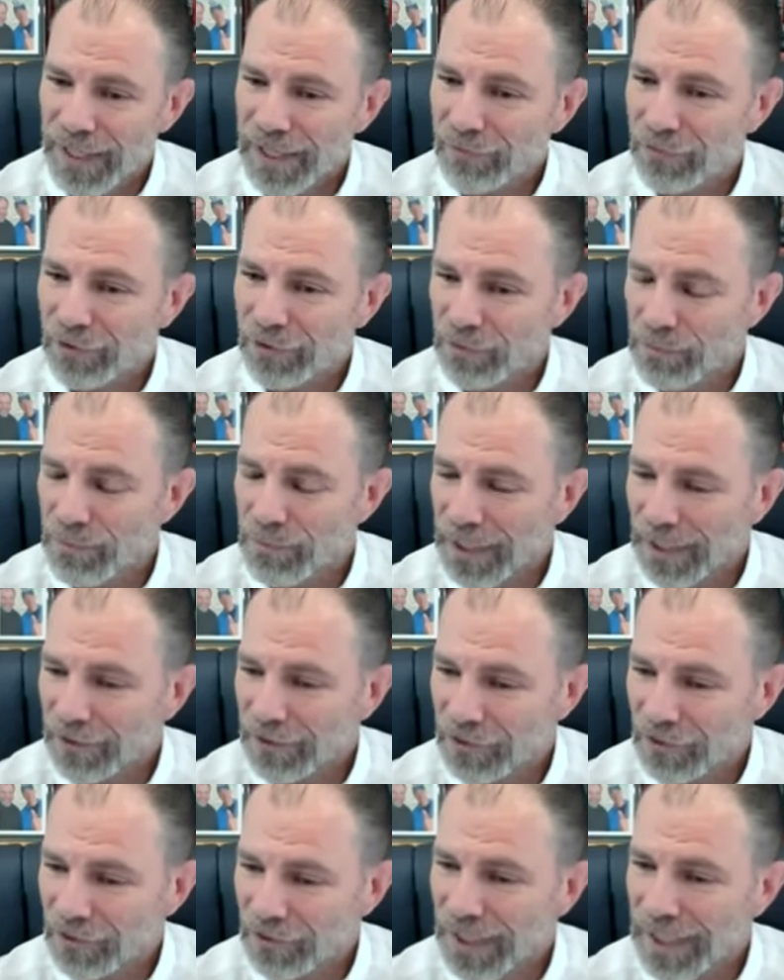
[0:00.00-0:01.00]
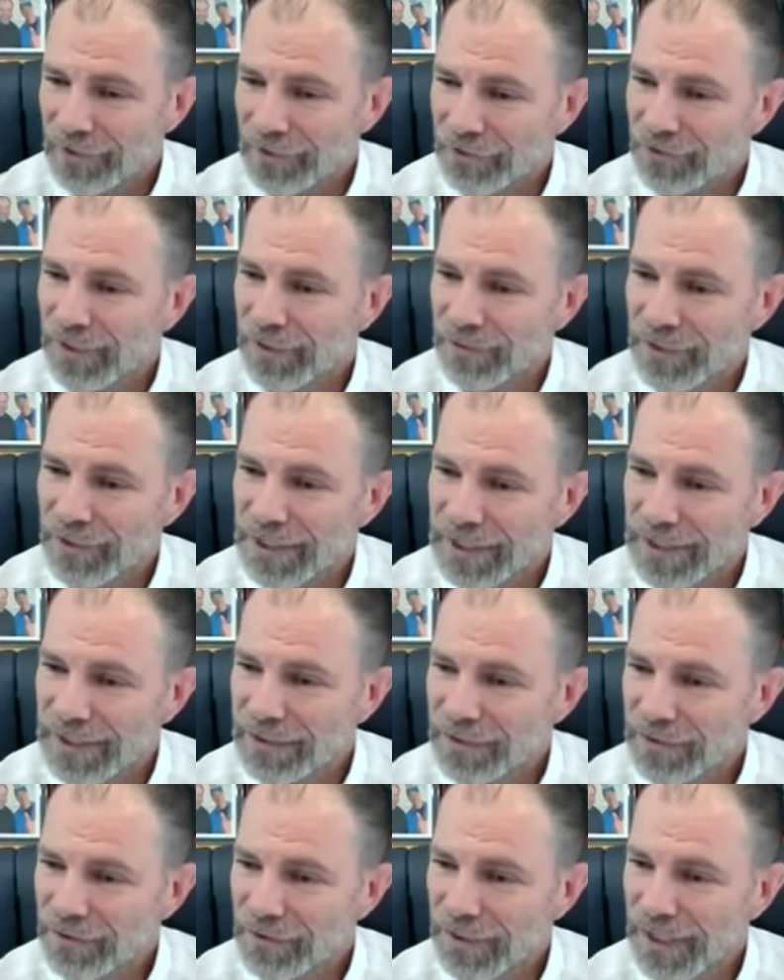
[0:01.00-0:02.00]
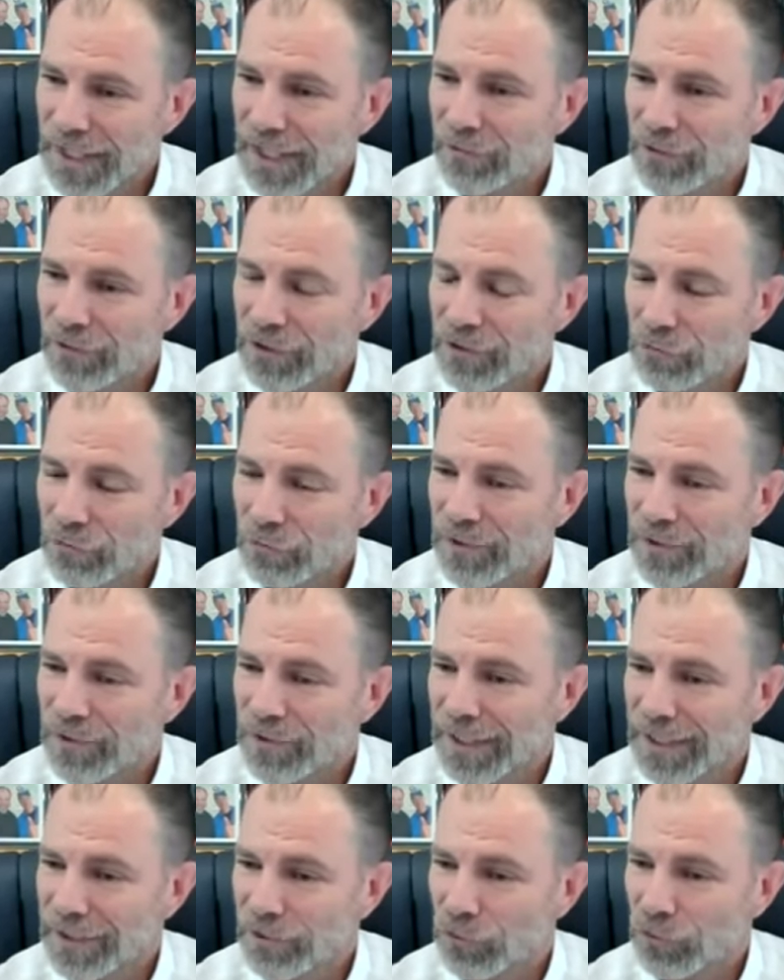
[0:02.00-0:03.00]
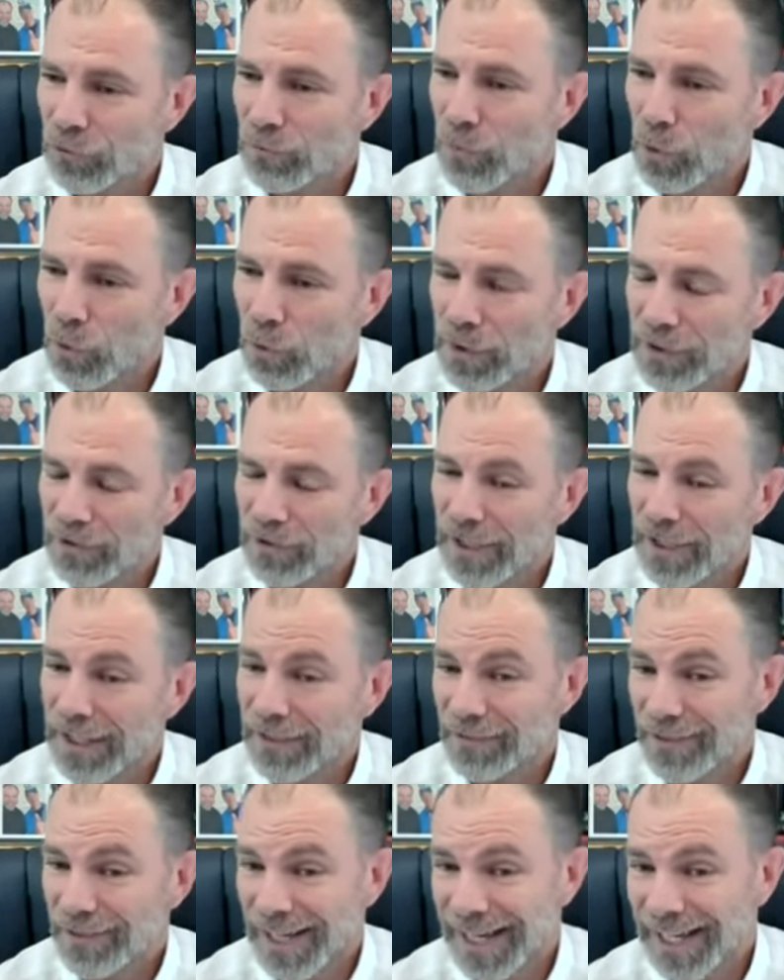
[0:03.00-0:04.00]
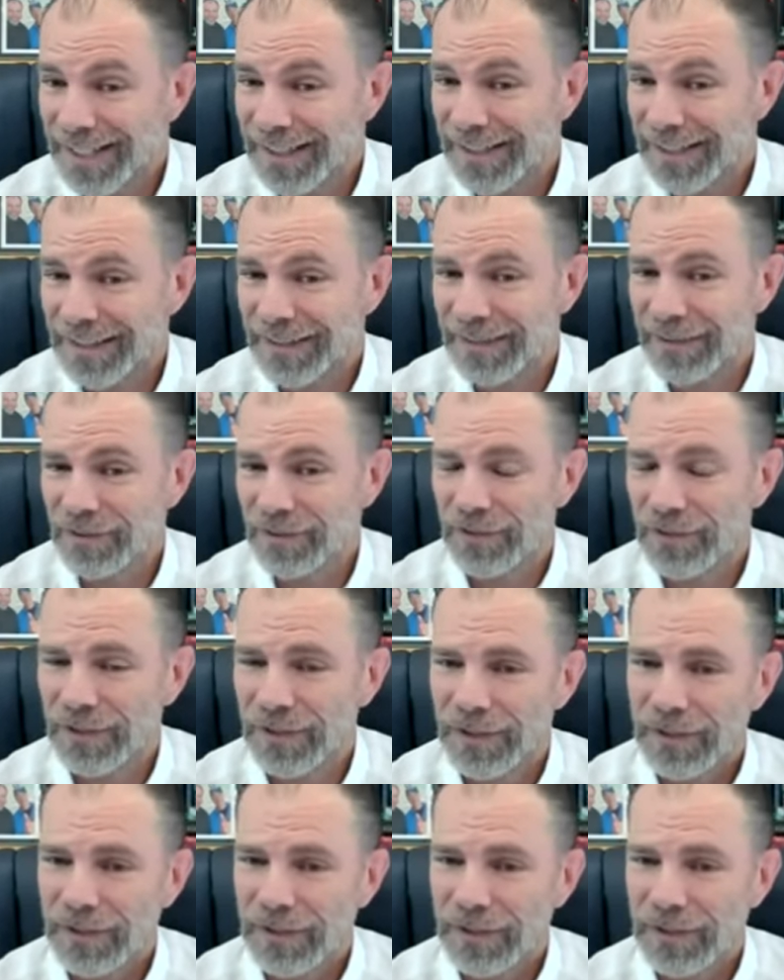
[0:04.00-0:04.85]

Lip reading: the average marriage lasts 7 years. The average residential mortgage lasts 8 years.